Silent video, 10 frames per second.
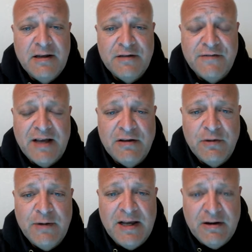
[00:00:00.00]

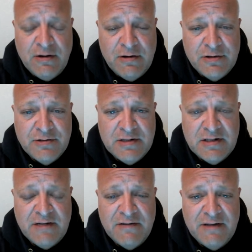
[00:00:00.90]
Valued at
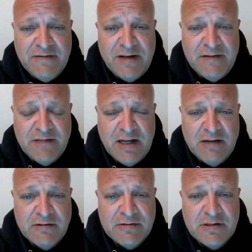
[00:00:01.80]

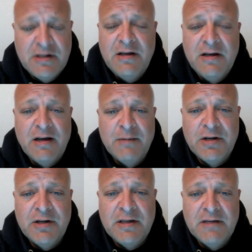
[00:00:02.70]
$175. I'm
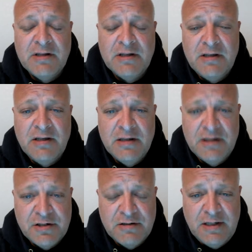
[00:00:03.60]
going to give it to you
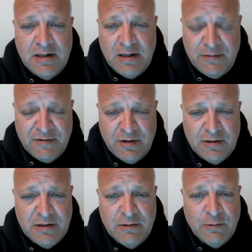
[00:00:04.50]
initially up
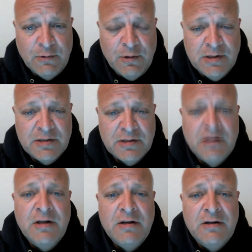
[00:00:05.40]
front at no cost
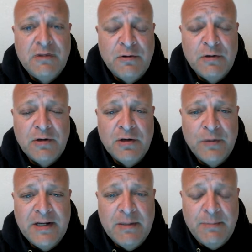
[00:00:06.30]
so you can
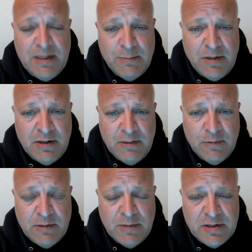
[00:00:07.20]
win and make money
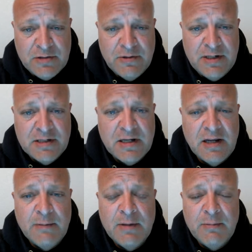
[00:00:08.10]
with my strongest
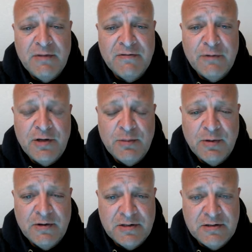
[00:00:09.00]
game before you
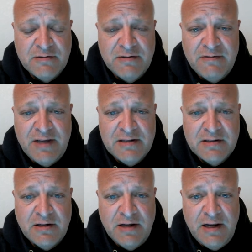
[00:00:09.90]
purchase or
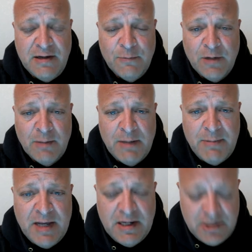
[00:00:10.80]
invest on any one of my
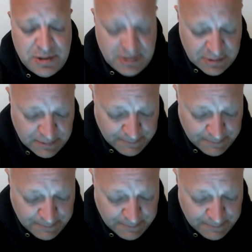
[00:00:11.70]
packages.